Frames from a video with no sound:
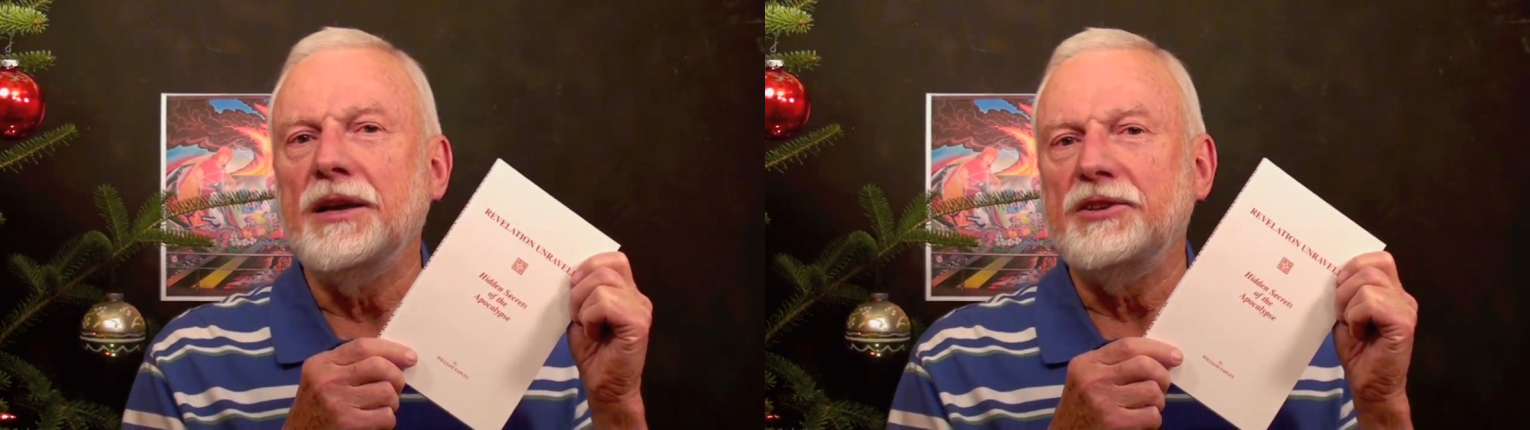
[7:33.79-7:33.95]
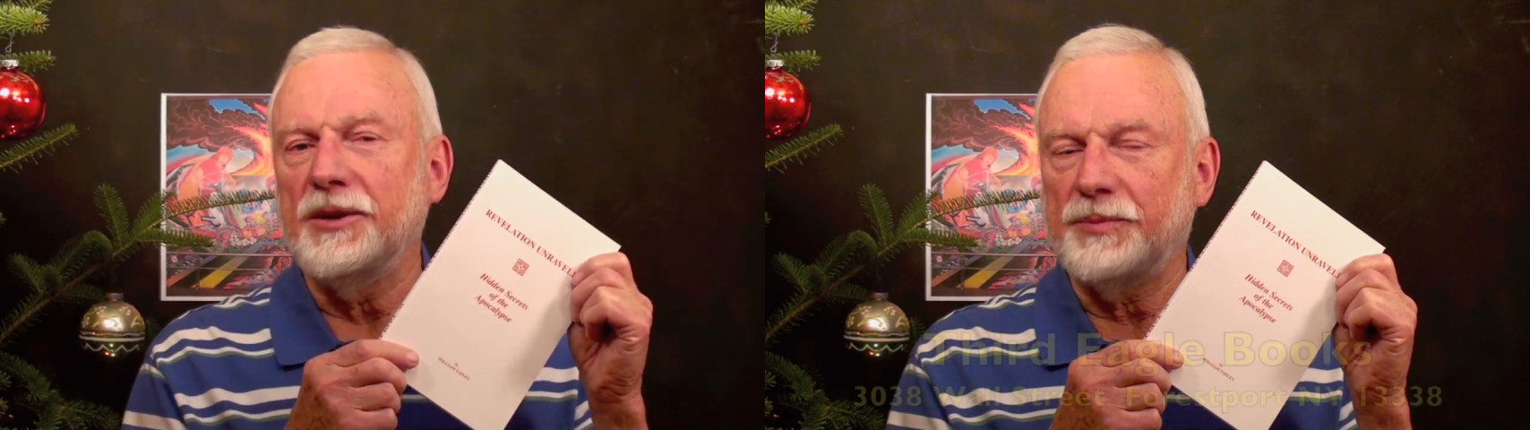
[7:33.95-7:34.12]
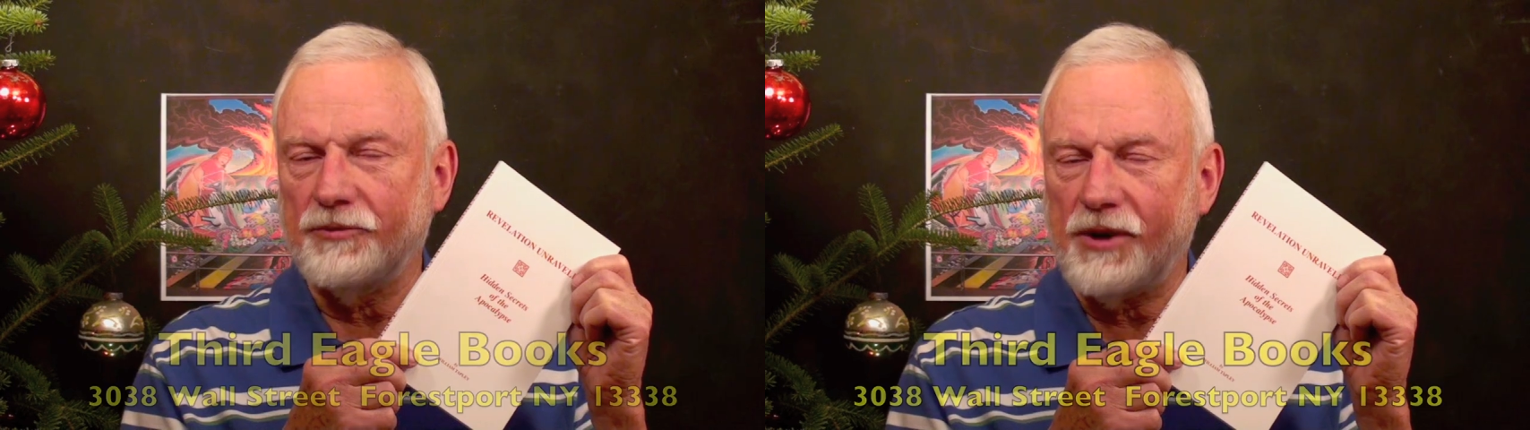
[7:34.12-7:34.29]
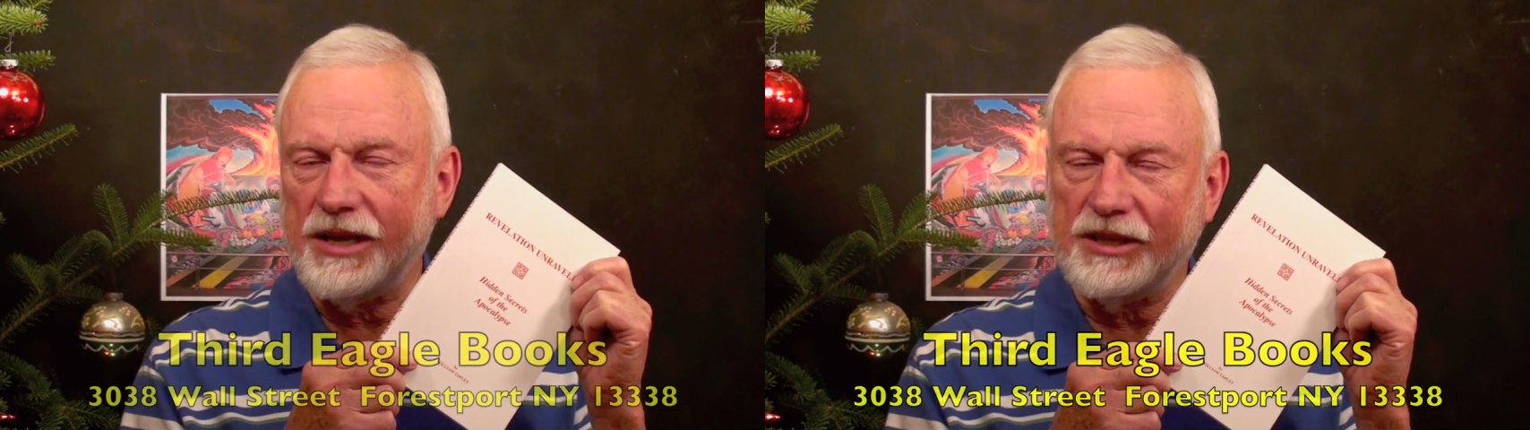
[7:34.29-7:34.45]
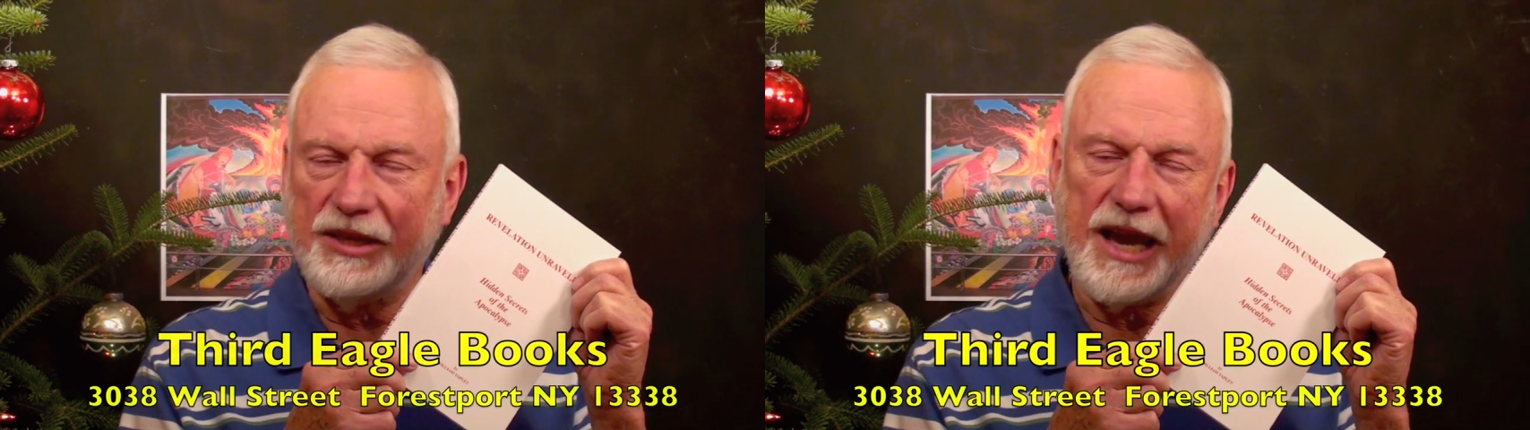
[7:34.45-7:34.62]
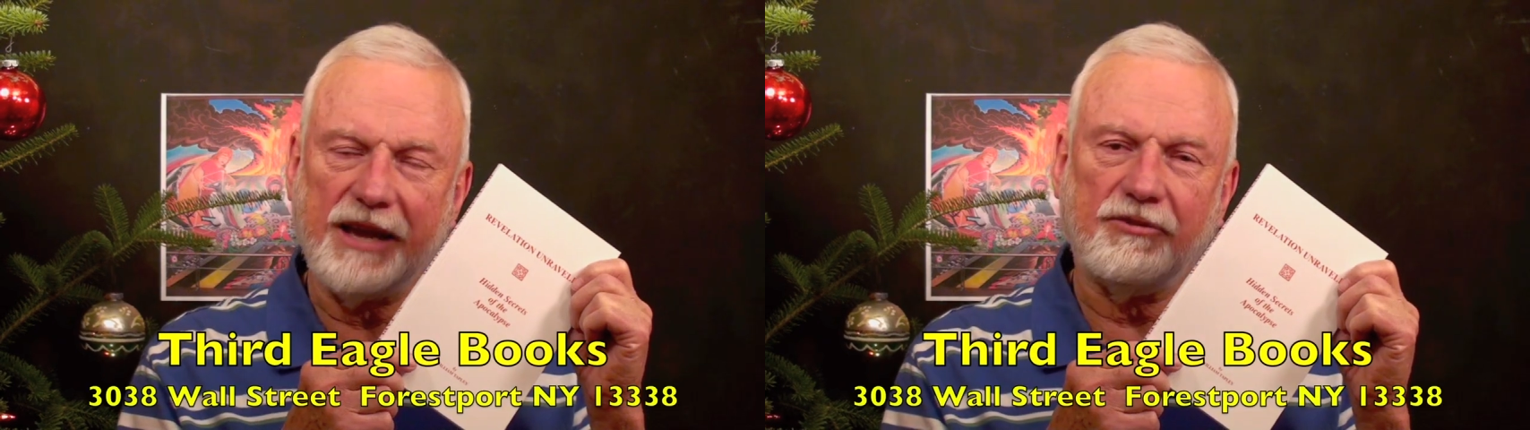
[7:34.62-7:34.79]
Simply write
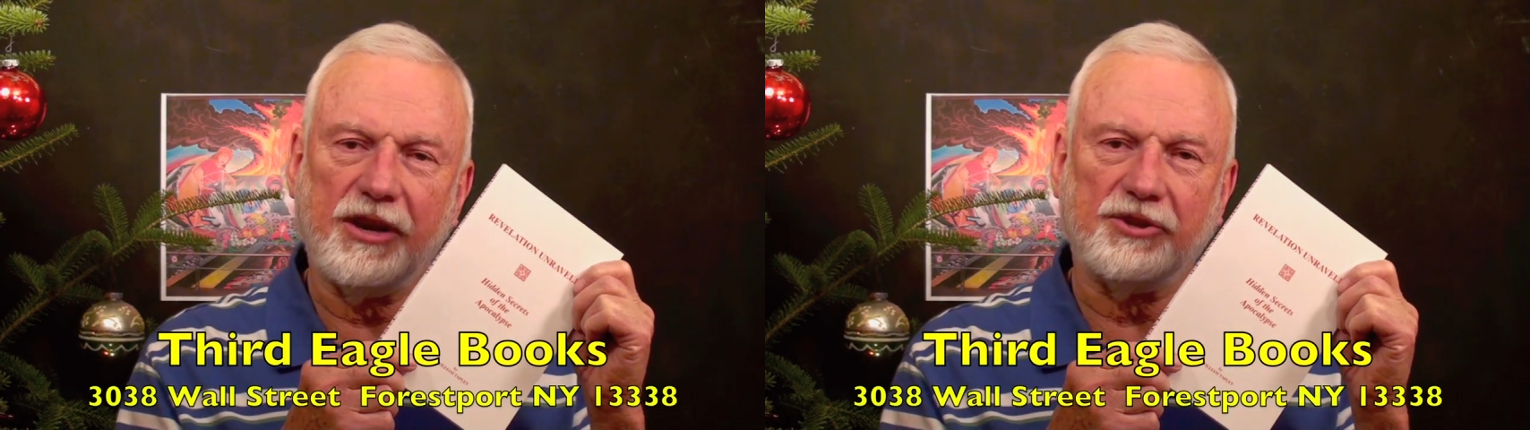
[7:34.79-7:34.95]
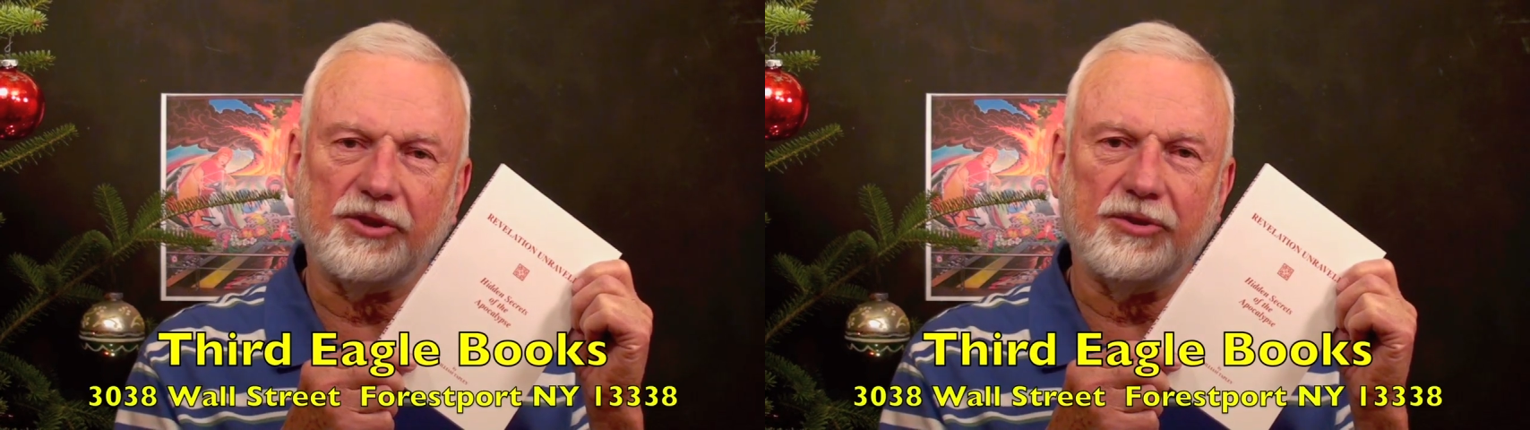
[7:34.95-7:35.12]
to the address